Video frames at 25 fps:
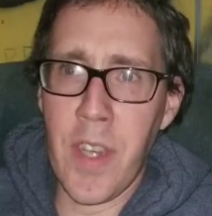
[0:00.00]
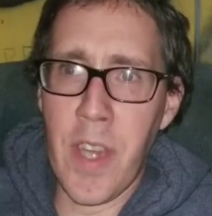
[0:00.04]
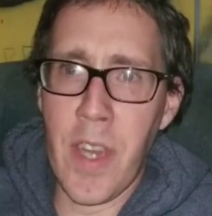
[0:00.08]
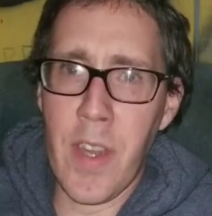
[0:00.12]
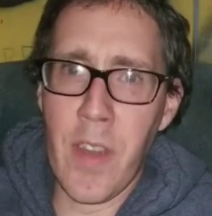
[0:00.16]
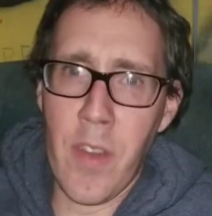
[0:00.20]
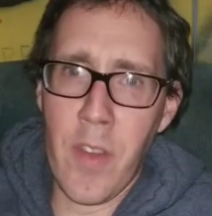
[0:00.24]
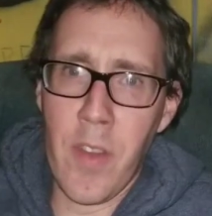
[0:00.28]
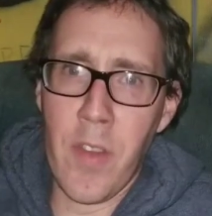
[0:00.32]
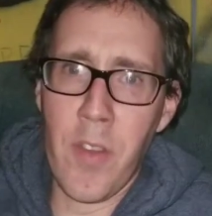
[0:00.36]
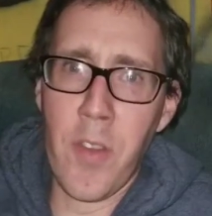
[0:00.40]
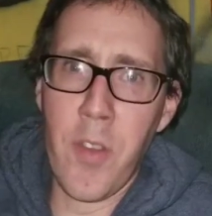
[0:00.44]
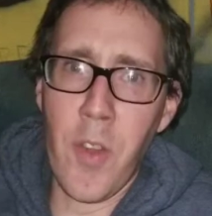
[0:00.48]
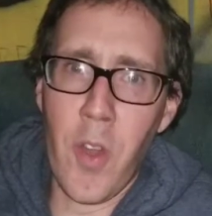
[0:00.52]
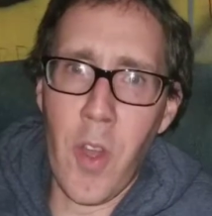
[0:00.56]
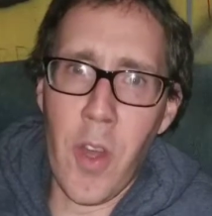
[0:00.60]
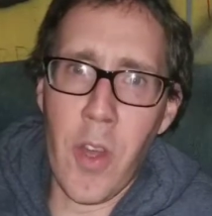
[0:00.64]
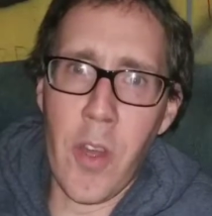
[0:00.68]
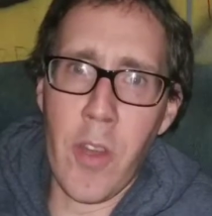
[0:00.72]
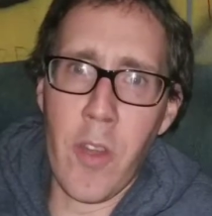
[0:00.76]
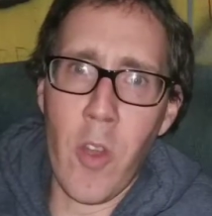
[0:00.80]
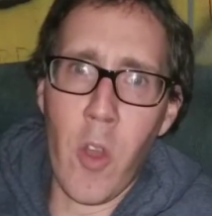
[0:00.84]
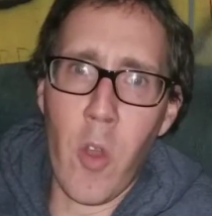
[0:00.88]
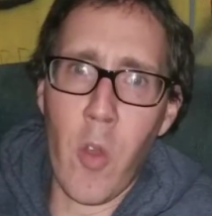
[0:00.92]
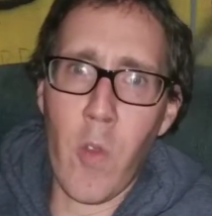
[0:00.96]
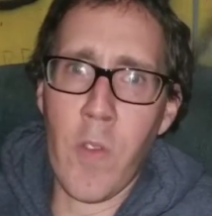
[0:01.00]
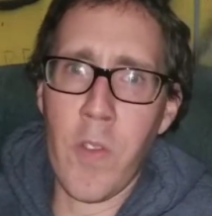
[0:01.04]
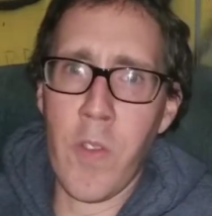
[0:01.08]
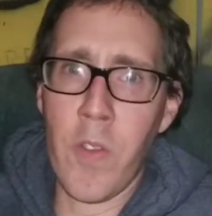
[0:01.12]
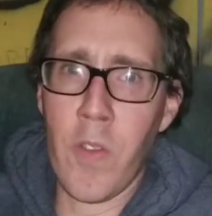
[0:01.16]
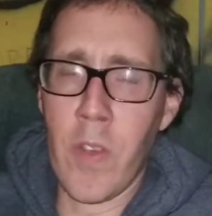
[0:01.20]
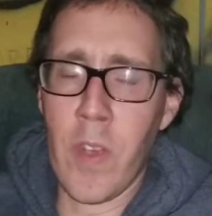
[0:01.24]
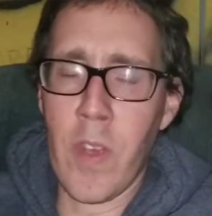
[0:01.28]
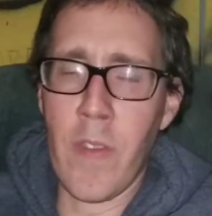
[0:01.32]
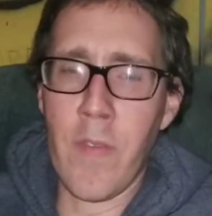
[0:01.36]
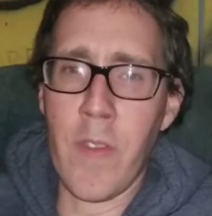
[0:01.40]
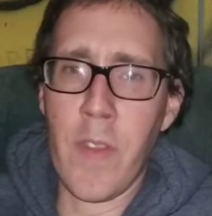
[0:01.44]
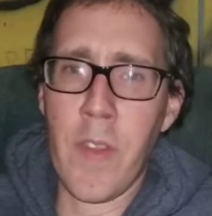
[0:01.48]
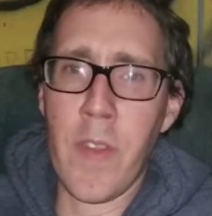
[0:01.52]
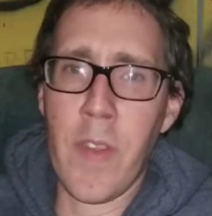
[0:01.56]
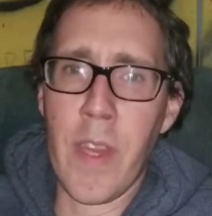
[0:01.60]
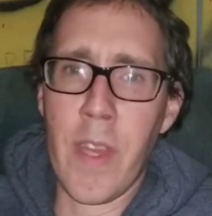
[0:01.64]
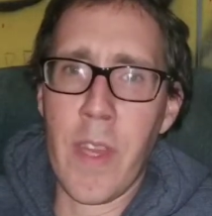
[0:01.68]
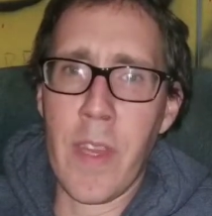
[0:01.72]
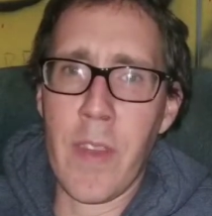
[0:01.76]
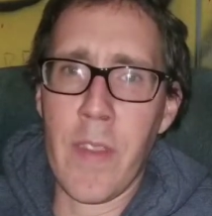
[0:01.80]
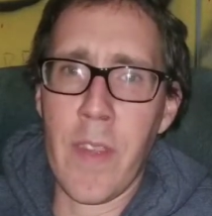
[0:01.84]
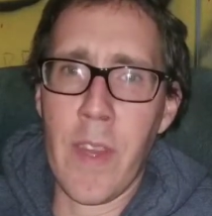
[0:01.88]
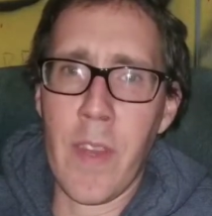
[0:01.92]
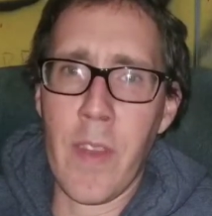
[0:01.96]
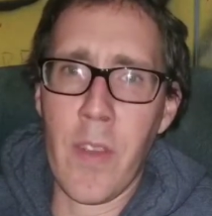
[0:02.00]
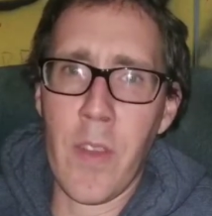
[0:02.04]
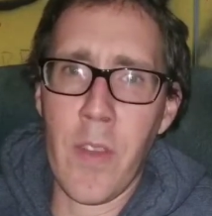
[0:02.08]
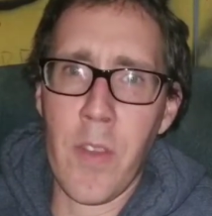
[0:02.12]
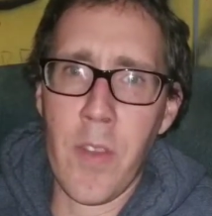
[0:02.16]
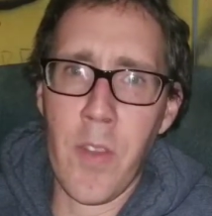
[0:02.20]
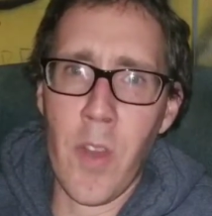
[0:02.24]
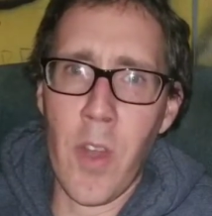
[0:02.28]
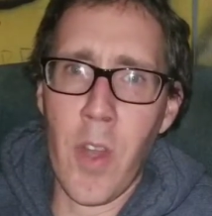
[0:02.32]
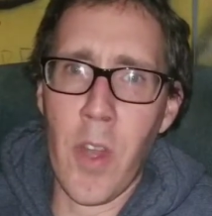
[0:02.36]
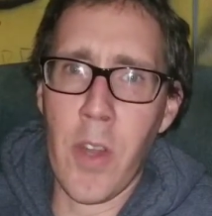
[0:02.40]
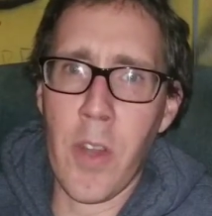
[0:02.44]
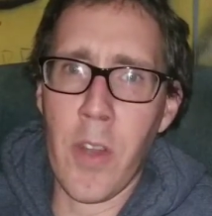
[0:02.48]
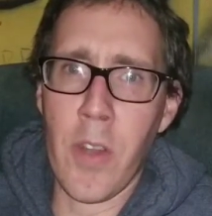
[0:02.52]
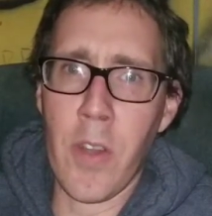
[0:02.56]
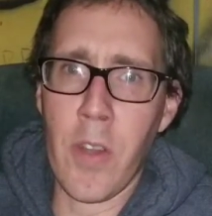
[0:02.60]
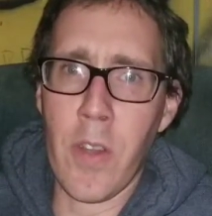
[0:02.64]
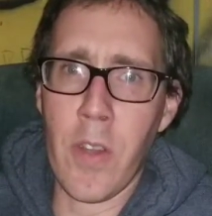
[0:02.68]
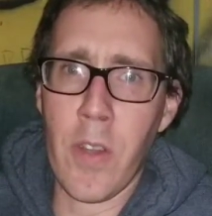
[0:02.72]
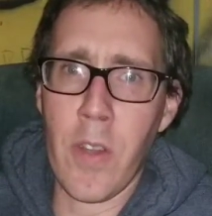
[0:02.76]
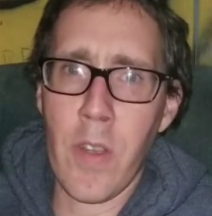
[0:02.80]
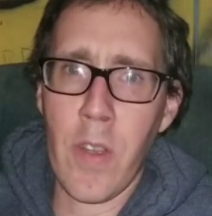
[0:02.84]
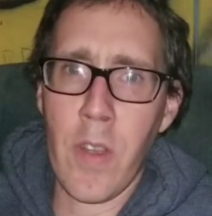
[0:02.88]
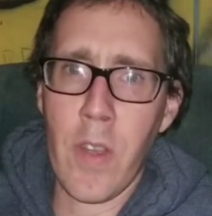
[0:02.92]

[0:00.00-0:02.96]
her daughter owes her everything, and that her daughter